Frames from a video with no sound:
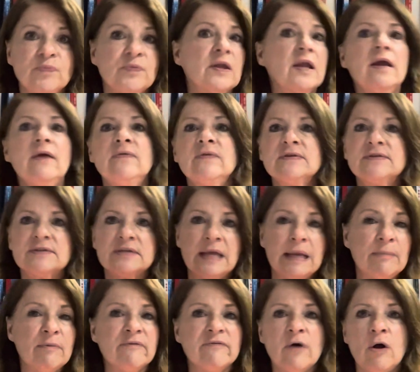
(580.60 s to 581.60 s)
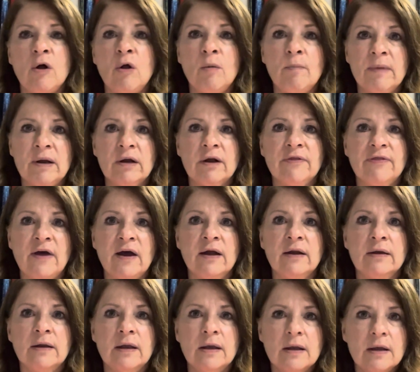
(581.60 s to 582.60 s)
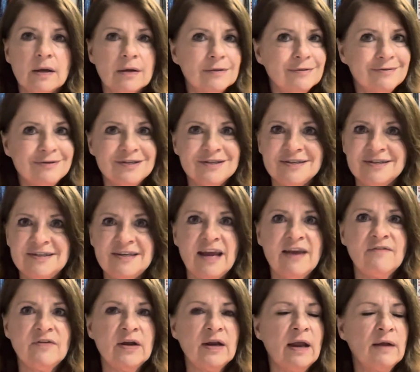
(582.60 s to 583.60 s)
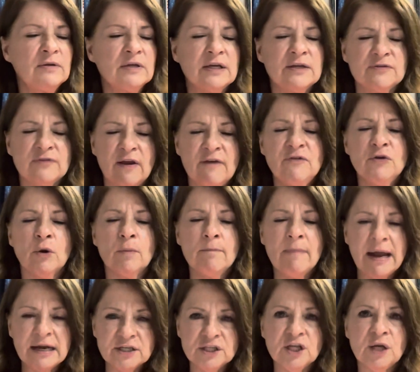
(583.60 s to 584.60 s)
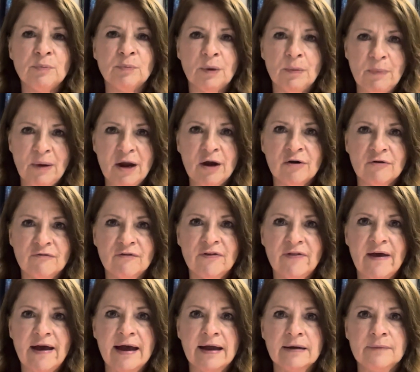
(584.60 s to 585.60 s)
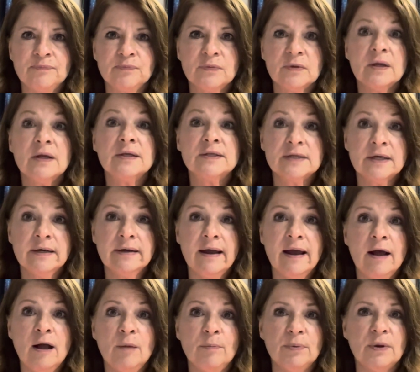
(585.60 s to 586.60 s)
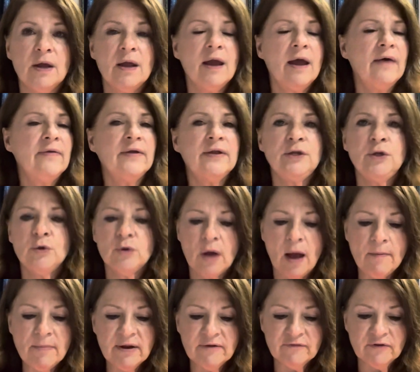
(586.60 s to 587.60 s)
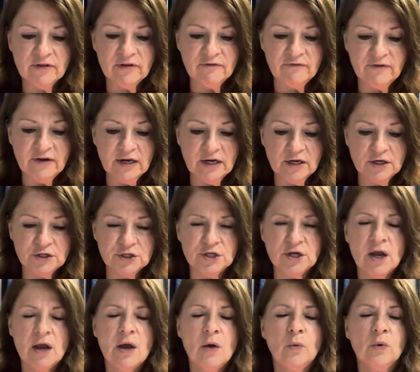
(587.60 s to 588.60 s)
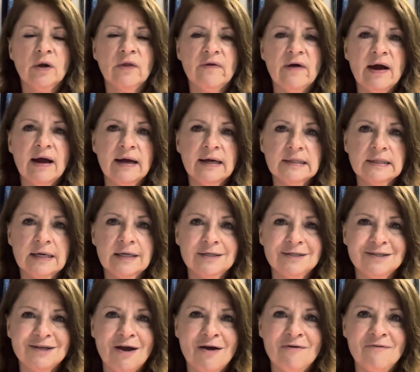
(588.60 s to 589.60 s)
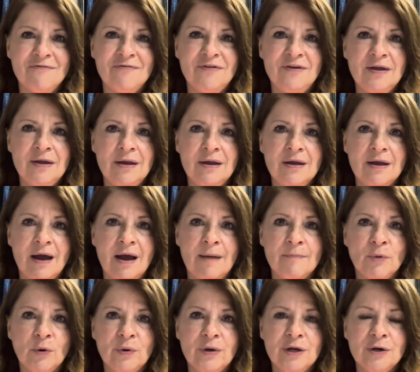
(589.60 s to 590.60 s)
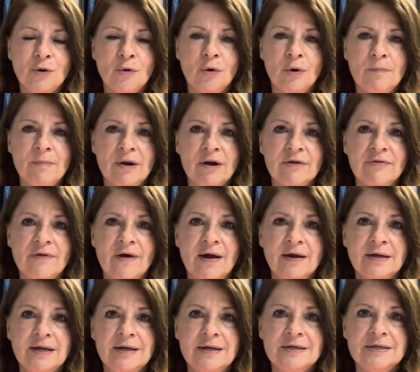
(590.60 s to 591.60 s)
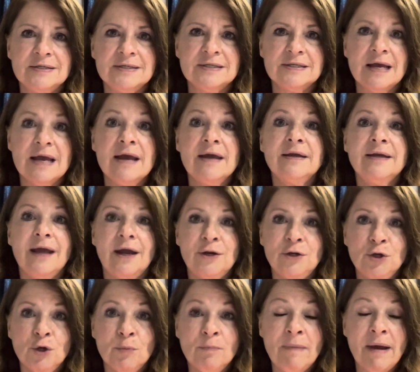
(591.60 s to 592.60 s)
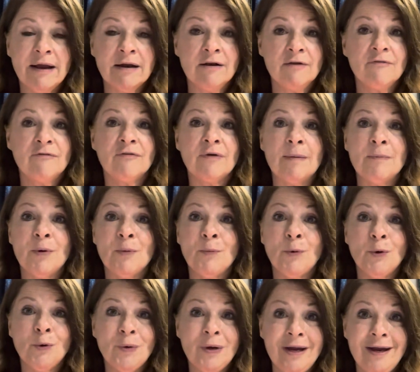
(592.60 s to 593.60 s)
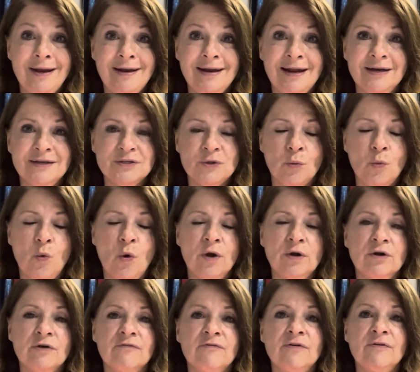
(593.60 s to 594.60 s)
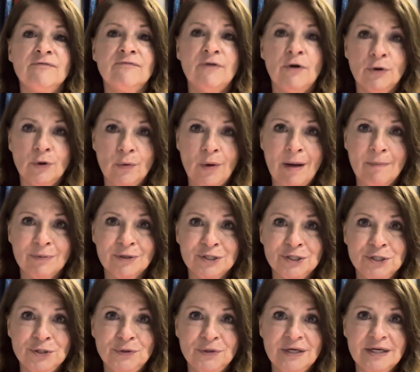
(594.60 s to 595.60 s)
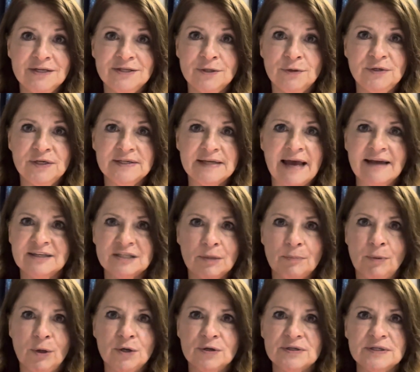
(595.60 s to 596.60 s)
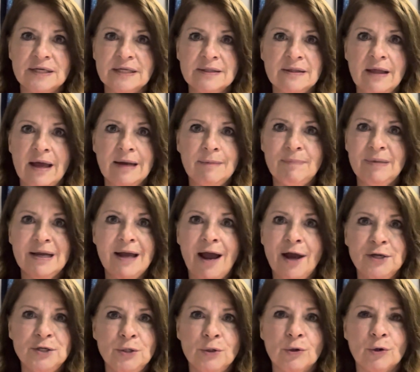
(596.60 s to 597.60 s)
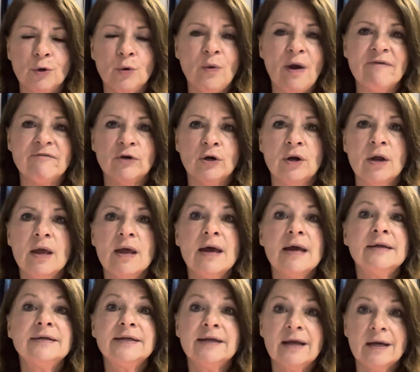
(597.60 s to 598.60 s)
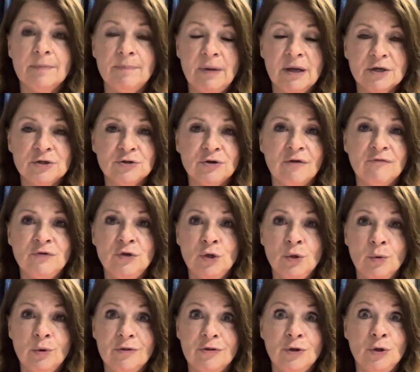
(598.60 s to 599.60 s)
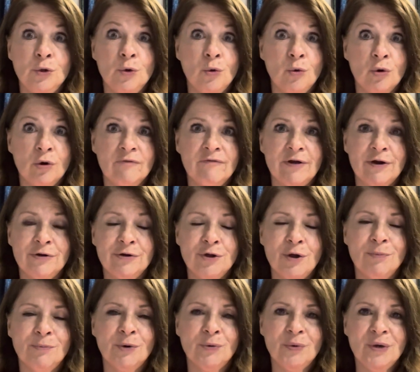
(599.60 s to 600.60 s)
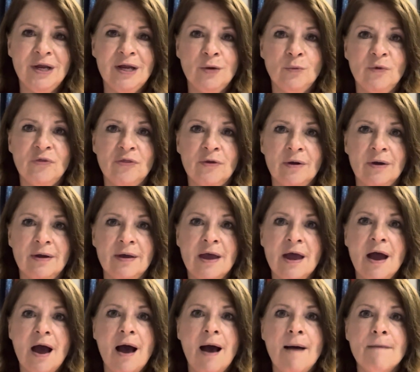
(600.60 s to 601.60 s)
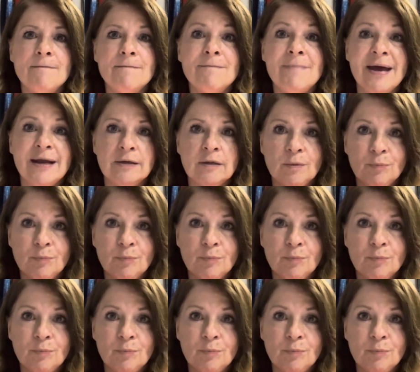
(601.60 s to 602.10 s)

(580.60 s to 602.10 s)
in the scheme of a whole marathon. Just save it. If you're mentally prepared for that, it's going to help. And then you come in for the finish. One of the highlights of the Marine Corps Marathon is getting your medal from a Marine. And it's a wonderful photo opportunity. So just ask the person in line behind you or whoever to get a picture of you with your very own Marine with the medal